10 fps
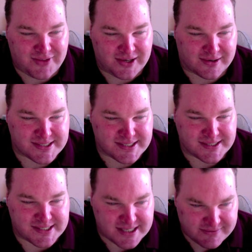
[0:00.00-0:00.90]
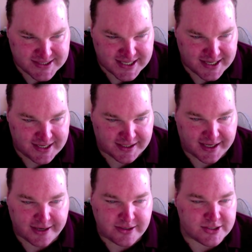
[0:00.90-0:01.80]
Austin 17.
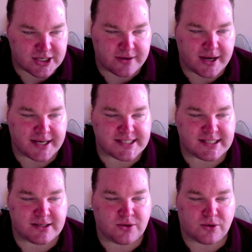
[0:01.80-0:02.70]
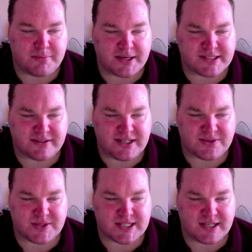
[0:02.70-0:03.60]
Can you show us your most
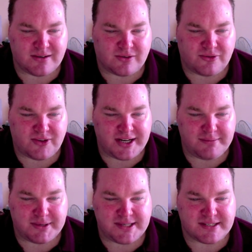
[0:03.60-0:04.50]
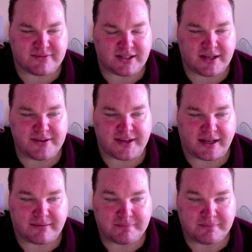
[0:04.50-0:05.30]
interesting or funny piece of clothing?